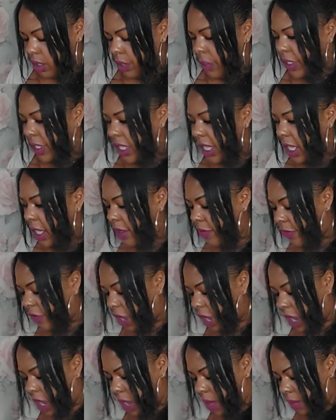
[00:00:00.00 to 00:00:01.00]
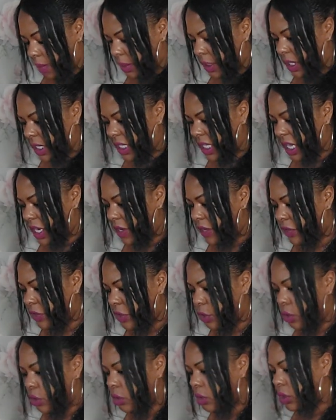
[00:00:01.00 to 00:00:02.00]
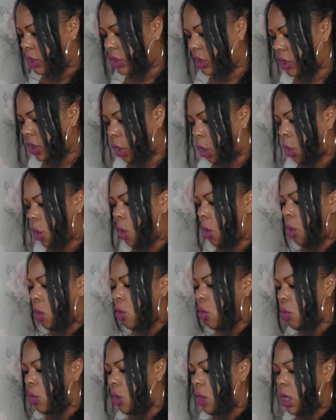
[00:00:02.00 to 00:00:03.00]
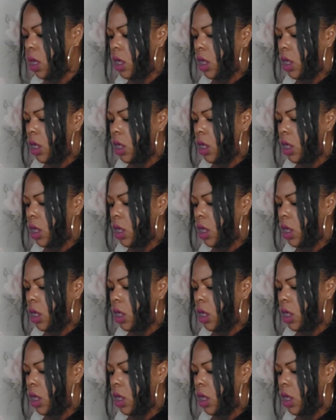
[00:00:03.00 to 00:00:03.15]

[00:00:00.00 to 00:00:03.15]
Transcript: The King of Cups and the Ten of Swords. Oh,